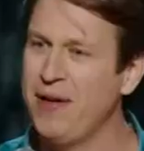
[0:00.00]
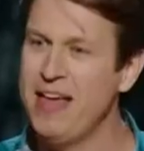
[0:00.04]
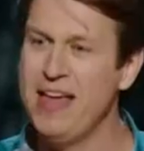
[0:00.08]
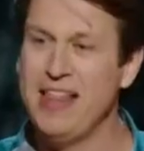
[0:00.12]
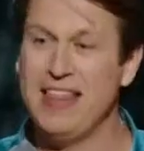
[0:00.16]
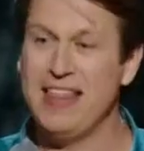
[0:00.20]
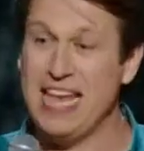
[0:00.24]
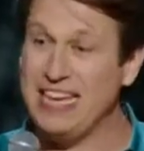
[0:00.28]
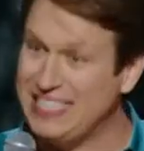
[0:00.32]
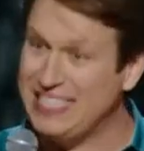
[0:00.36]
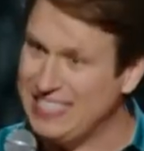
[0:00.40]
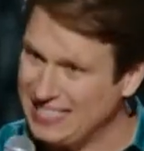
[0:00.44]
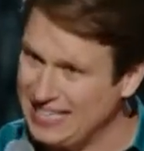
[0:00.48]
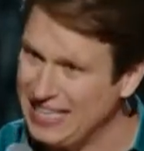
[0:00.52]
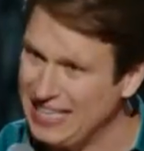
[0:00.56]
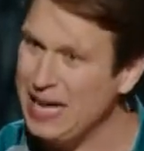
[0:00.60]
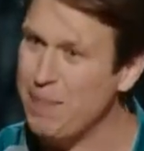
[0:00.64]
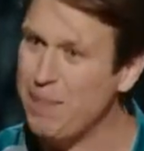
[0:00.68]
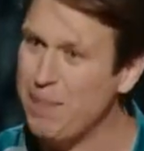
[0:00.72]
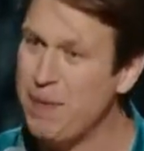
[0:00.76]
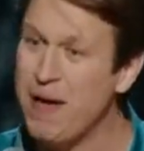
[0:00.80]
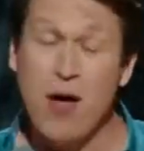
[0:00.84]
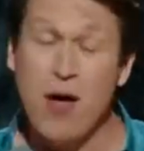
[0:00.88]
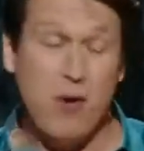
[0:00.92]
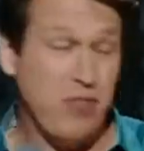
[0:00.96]
They
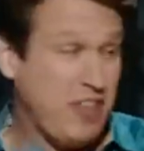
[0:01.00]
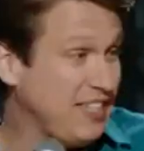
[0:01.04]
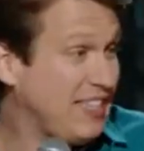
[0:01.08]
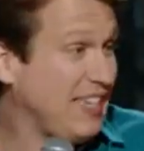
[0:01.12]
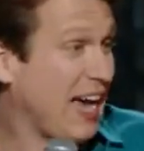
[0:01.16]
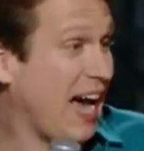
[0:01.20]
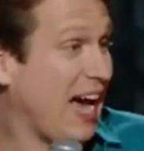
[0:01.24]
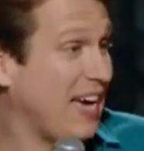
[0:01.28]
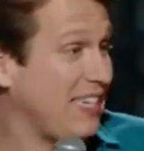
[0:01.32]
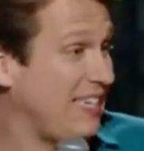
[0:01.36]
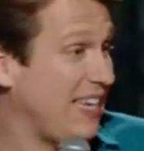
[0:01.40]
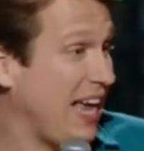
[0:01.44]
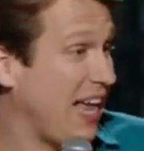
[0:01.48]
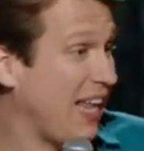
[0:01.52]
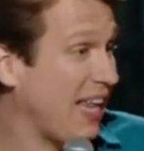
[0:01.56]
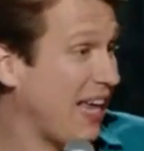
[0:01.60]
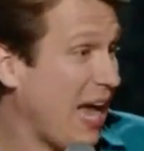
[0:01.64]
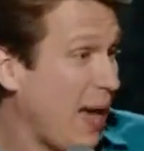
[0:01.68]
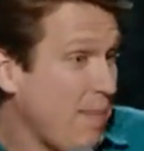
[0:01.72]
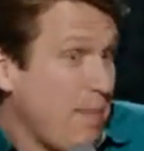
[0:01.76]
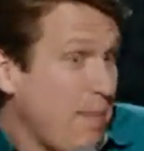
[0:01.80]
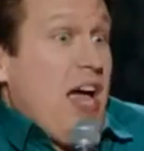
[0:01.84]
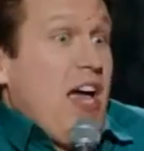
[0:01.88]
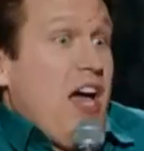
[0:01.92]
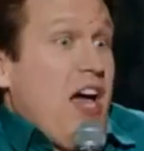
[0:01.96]
sleep. This guy's yelling at
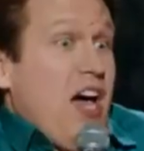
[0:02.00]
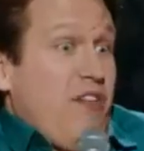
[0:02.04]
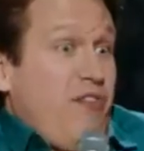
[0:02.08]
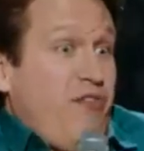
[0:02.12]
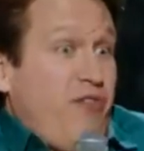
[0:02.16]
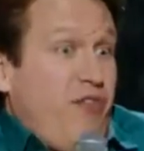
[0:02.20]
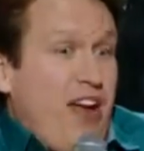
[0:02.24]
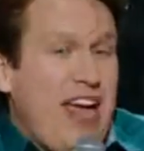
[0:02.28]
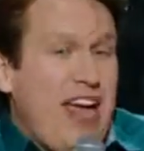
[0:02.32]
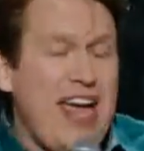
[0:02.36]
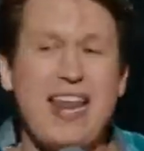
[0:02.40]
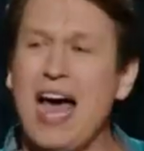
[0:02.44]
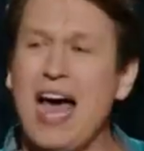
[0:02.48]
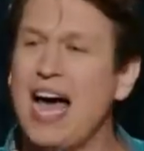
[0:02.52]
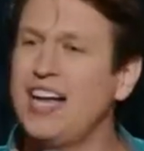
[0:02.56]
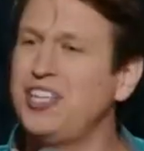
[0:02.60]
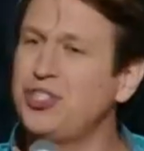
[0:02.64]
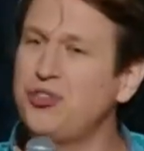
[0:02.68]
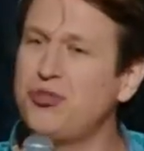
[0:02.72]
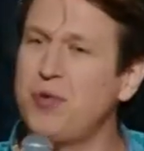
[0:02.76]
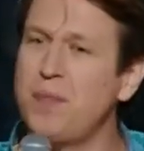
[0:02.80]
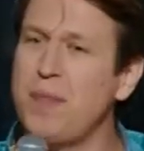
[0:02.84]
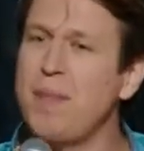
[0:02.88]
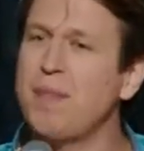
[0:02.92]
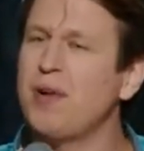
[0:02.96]
me, I got afraid. I just
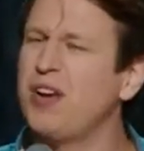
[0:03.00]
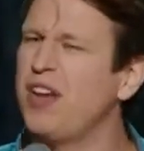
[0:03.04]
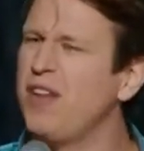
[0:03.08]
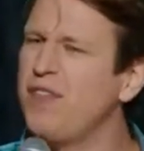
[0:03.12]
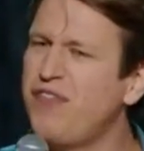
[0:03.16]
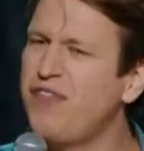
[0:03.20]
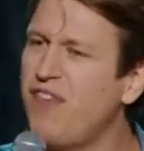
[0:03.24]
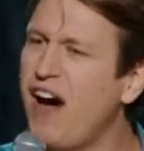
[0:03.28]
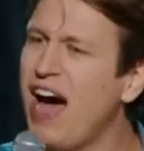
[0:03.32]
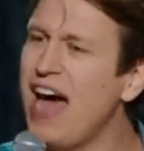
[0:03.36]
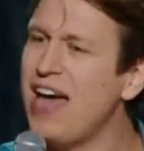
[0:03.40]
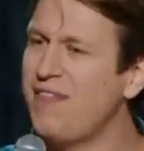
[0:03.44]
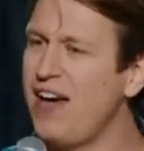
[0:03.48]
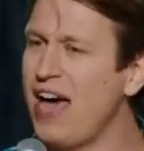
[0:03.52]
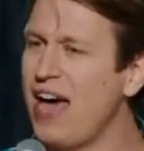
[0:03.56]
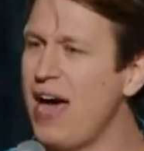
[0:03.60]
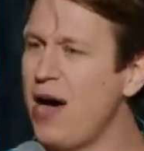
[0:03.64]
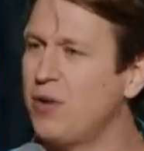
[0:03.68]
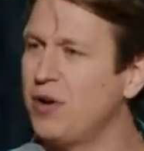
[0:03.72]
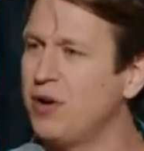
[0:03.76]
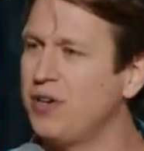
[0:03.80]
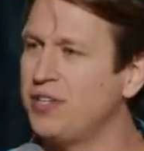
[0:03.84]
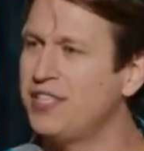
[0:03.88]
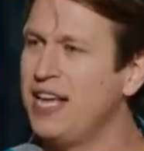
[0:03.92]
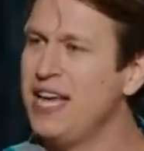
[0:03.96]
remembered in 5
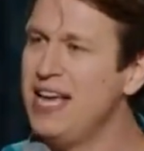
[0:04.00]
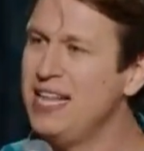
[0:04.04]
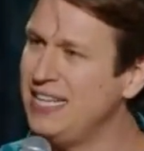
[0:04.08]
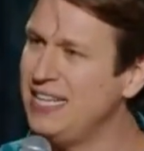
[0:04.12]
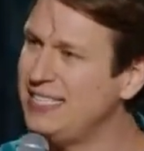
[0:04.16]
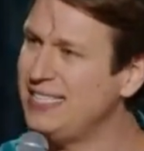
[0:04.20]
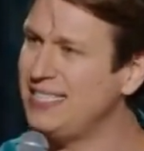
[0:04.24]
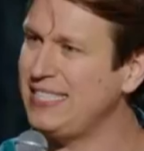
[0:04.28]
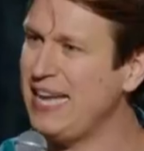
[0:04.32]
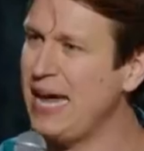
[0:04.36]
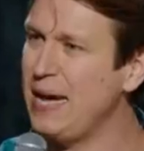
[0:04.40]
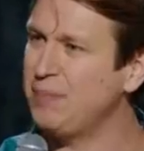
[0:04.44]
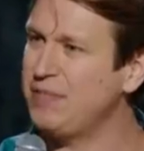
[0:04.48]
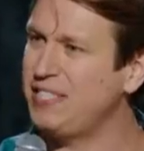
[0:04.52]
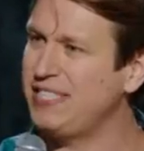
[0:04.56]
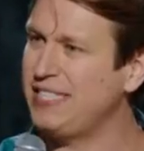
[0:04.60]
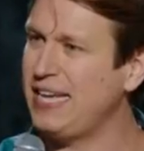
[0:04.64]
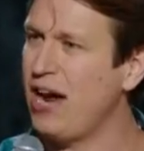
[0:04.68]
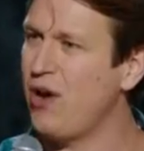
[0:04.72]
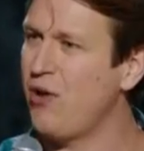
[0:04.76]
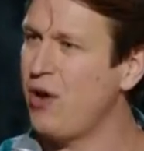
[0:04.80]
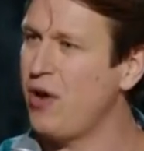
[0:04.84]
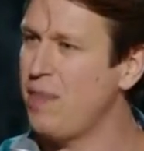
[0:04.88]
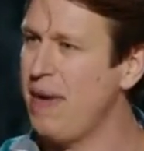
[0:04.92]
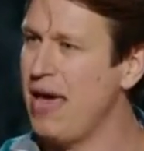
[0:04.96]
hours, this same
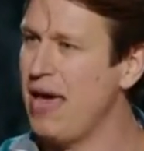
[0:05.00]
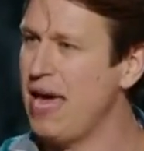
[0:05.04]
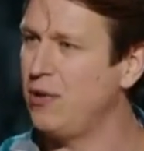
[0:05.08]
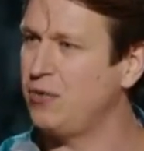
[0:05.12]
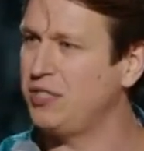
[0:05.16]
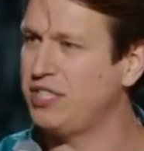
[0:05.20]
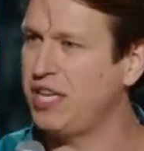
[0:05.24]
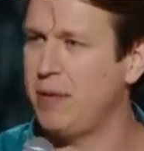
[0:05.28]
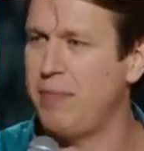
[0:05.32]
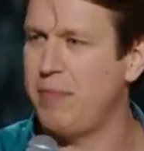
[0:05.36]
scary man was gonna be